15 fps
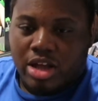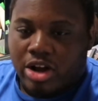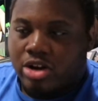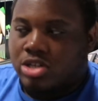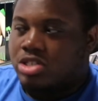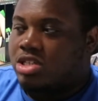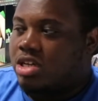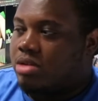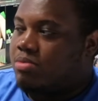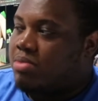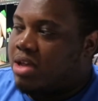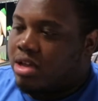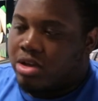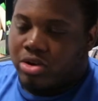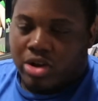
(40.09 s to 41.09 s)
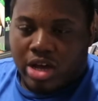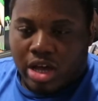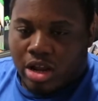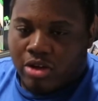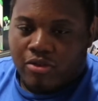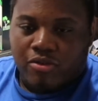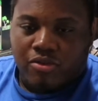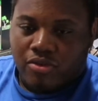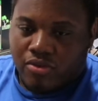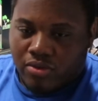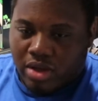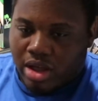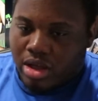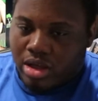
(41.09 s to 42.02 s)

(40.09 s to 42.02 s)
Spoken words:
the energy of being creative